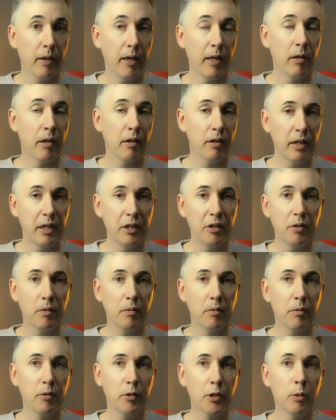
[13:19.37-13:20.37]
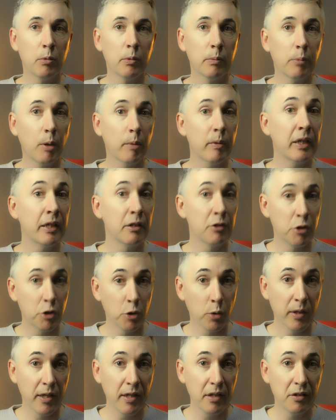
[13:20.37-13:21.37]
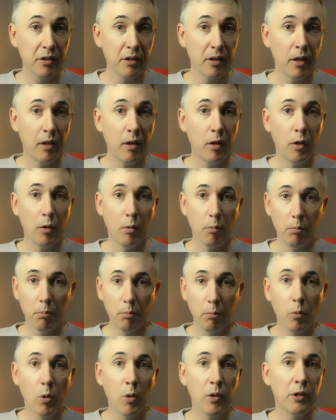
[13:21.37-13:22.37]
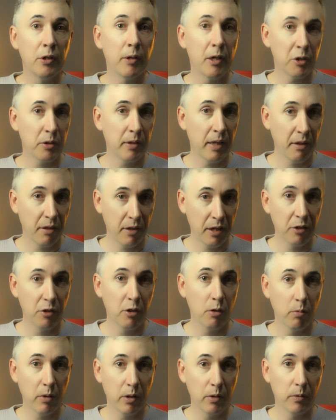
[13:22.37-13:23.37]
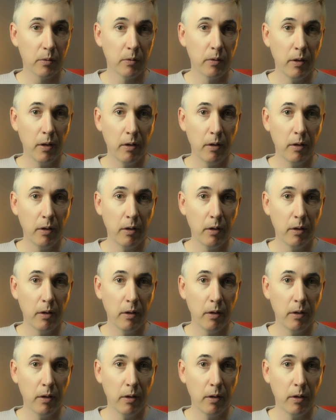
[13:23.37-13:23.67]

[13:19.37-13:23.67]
and I think you will probably enjoy it more than you actually think you will.